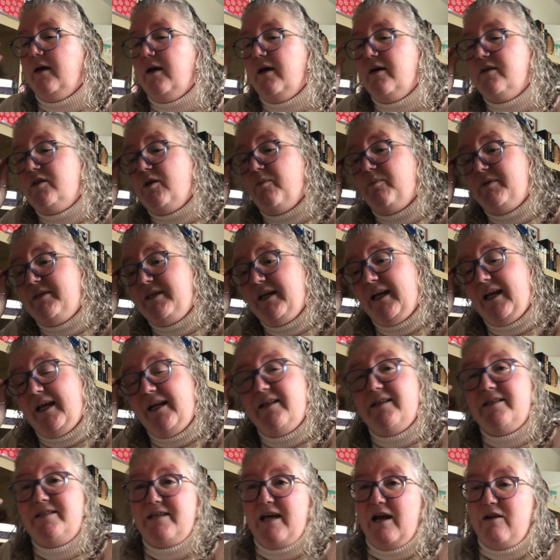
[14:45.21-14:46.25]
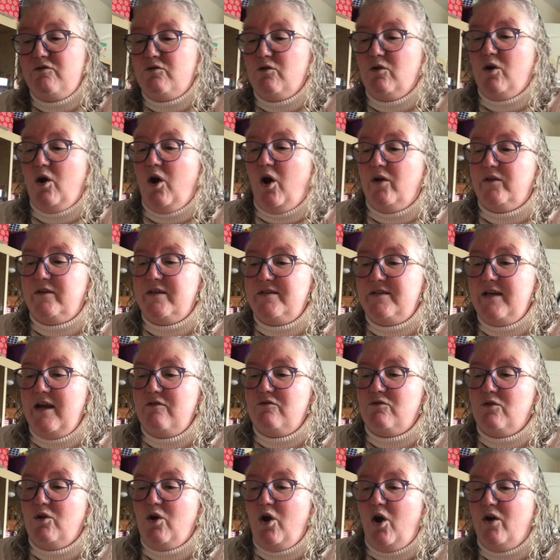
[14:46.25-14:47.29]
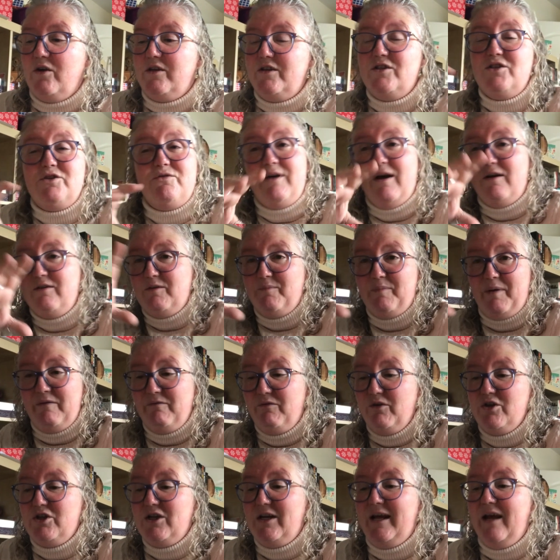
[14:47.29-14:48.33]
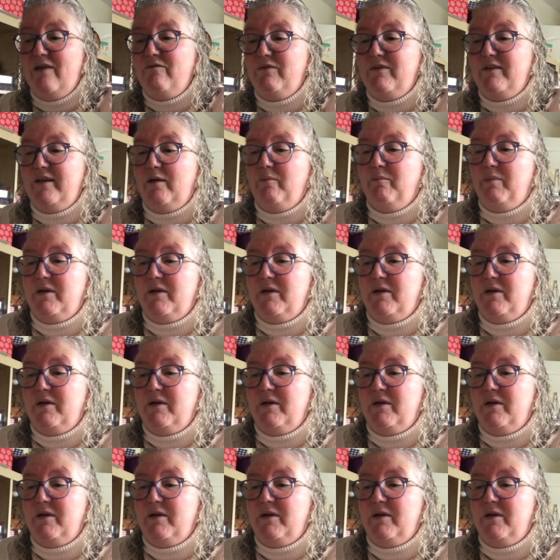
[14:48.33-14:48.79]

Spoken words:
So particularly the central card is surrounded by virtually everything,